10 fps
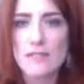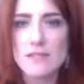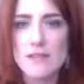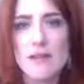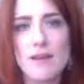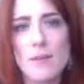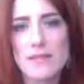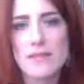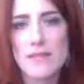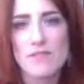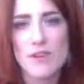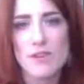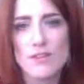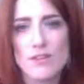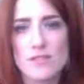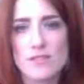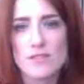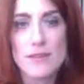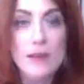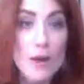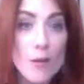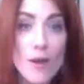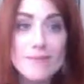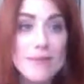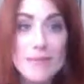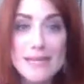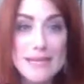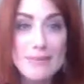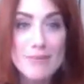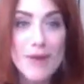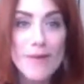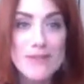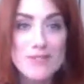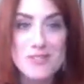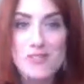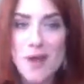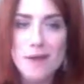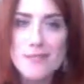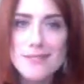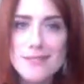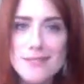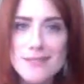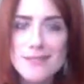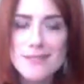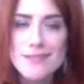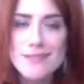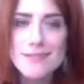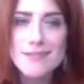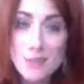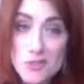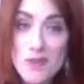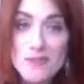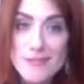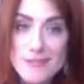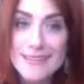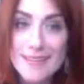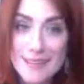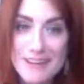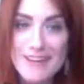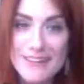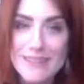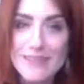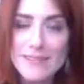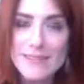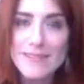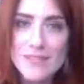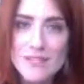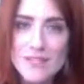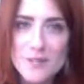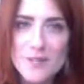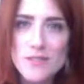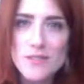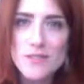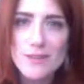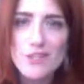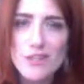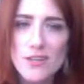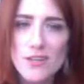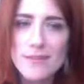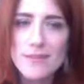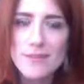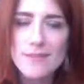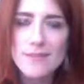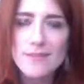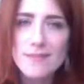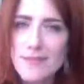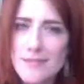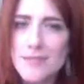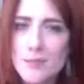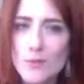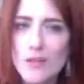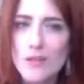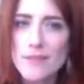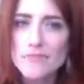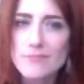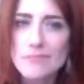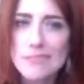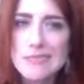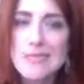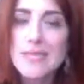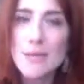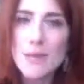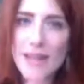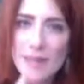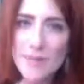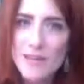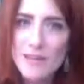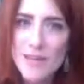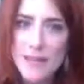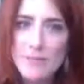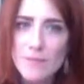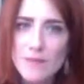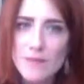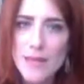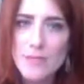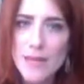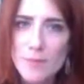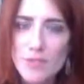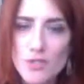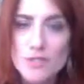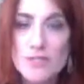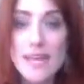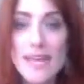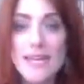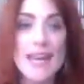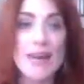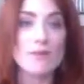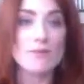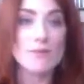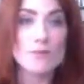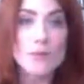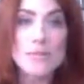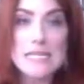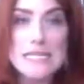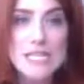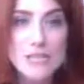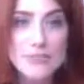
Oh, Matt said I froze. Well, I'm going to keep going and trust and let go that Facebook technology is indeed working. But I have been having laptop issues. Anyhow, I'm going to continue.